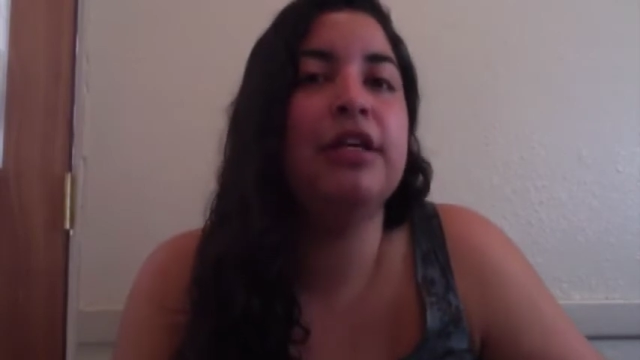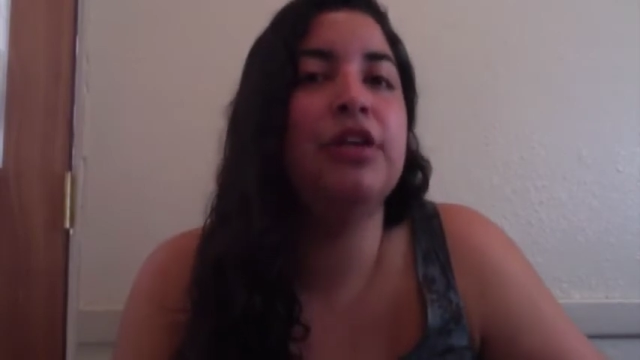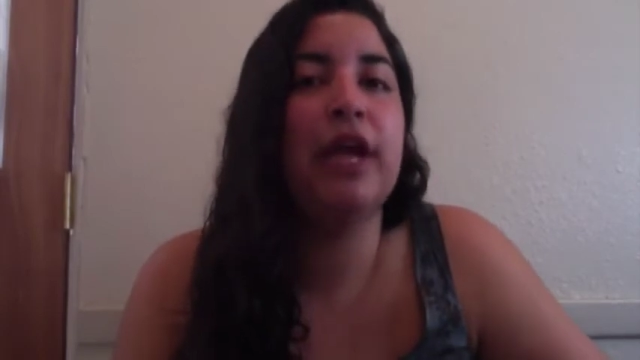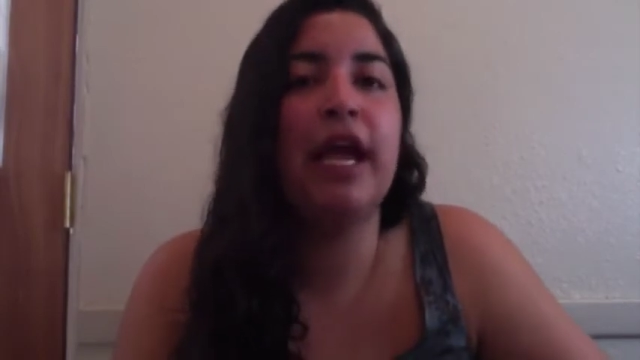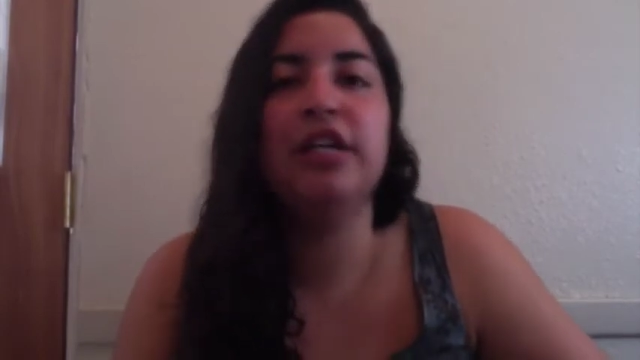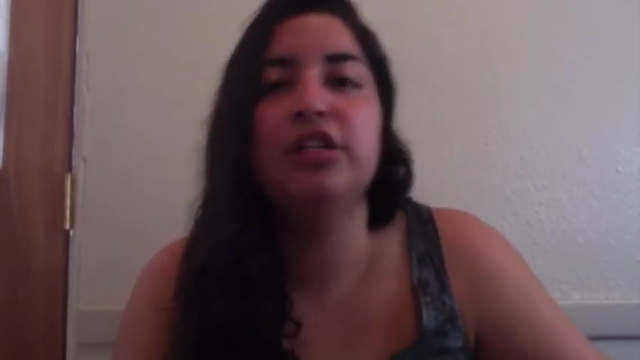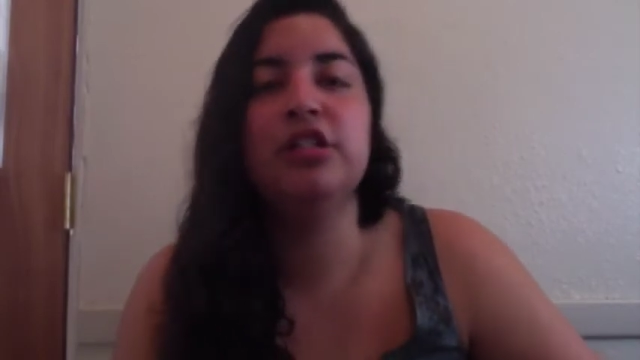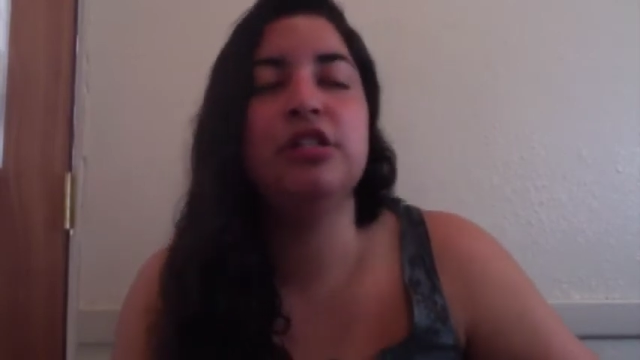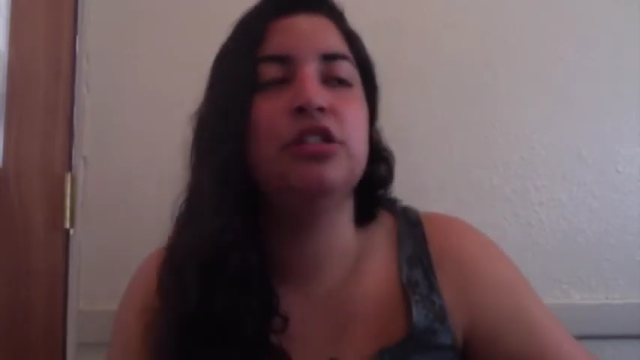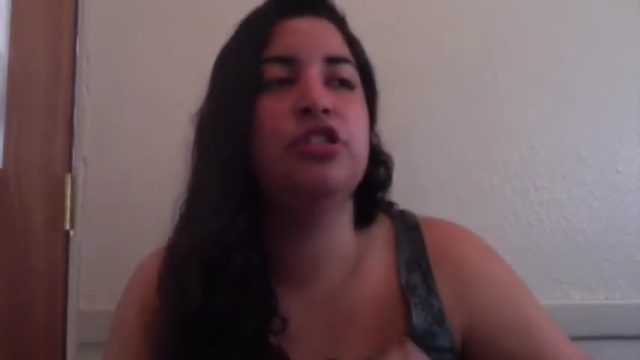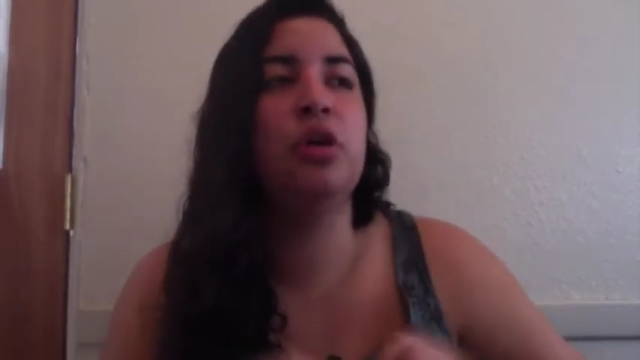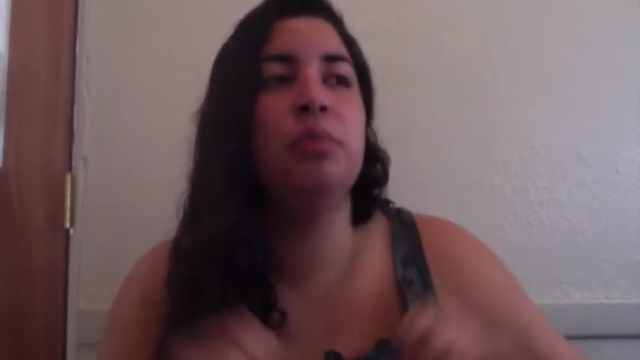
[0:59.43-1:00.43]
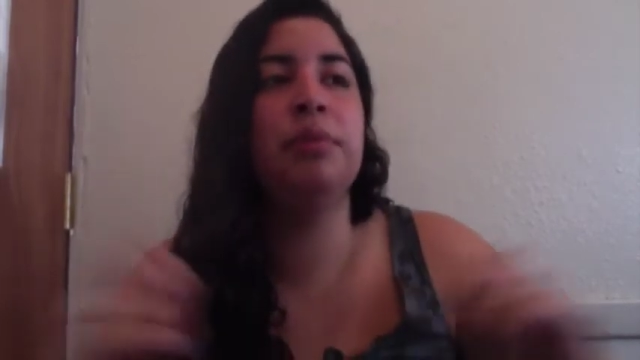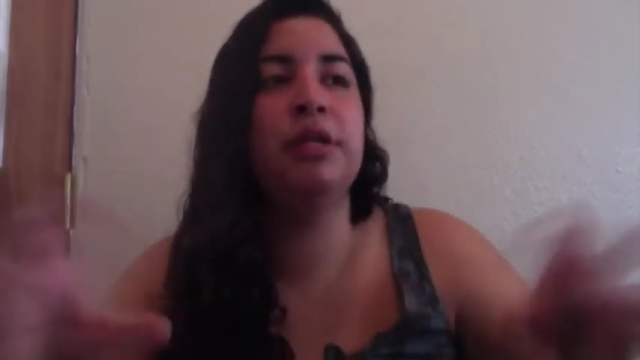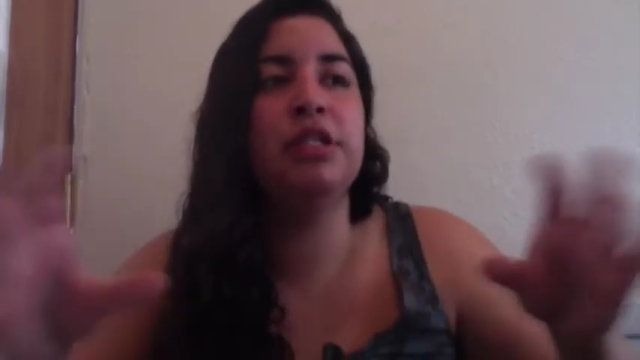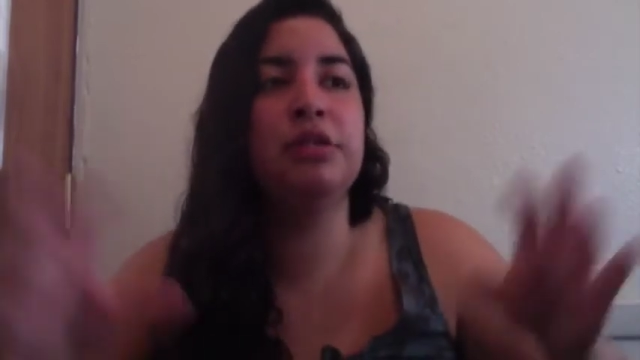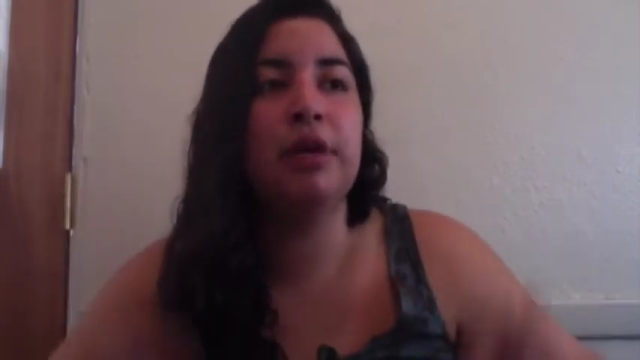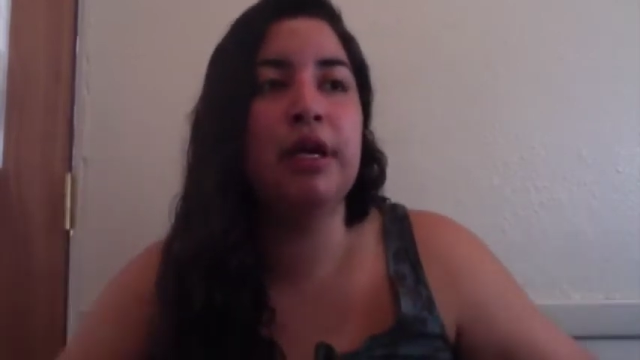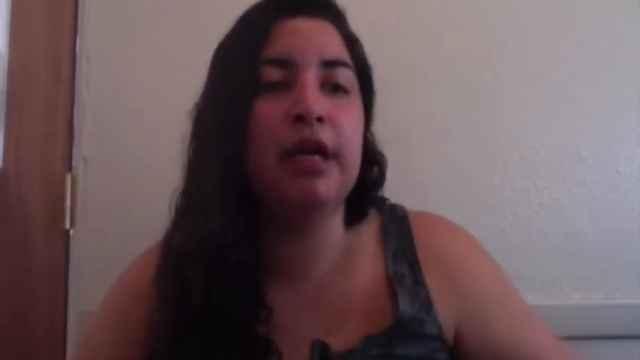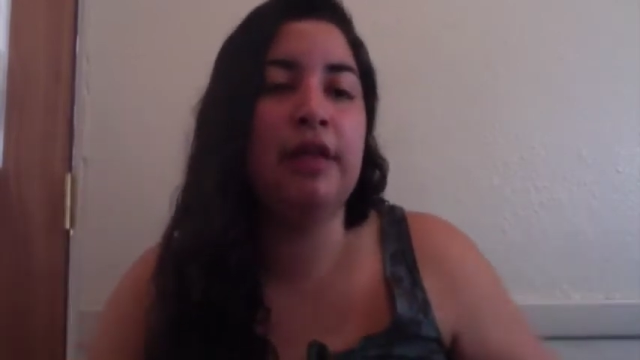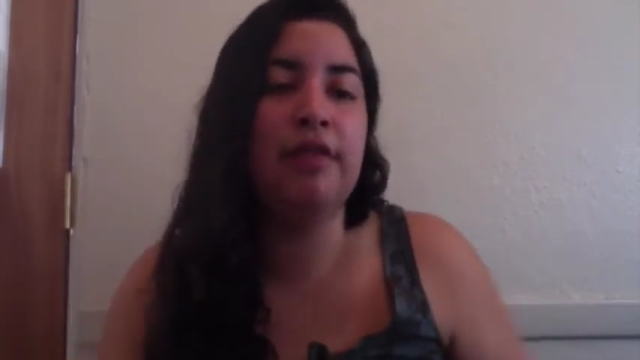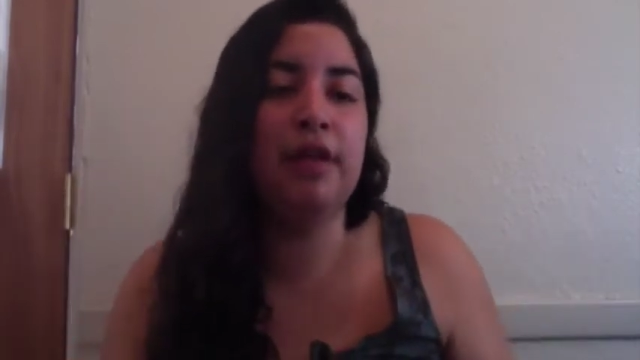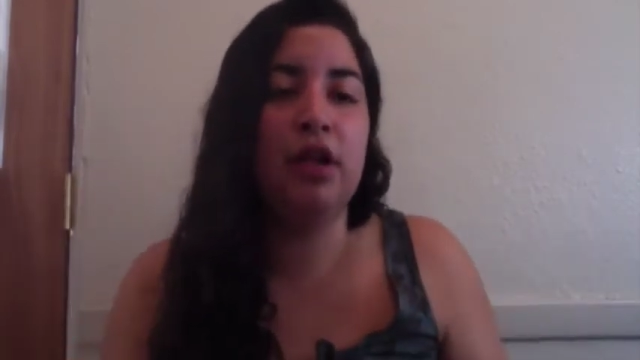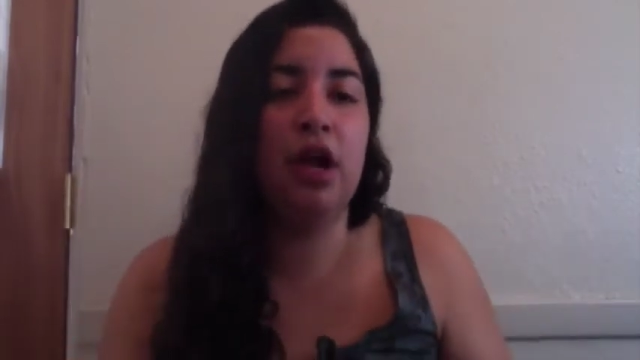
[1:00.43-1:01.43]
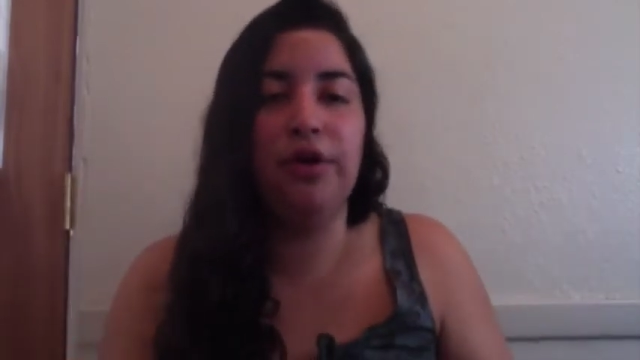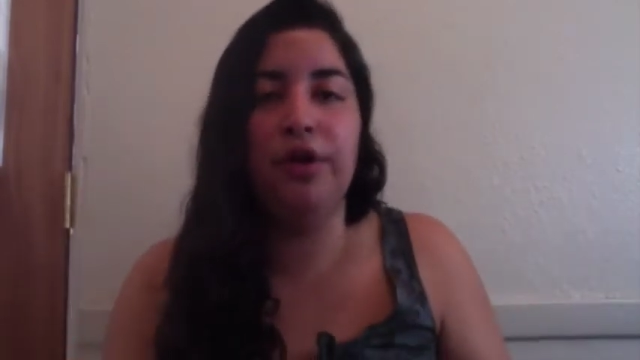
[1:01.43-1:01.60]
You can't just jump into it and then not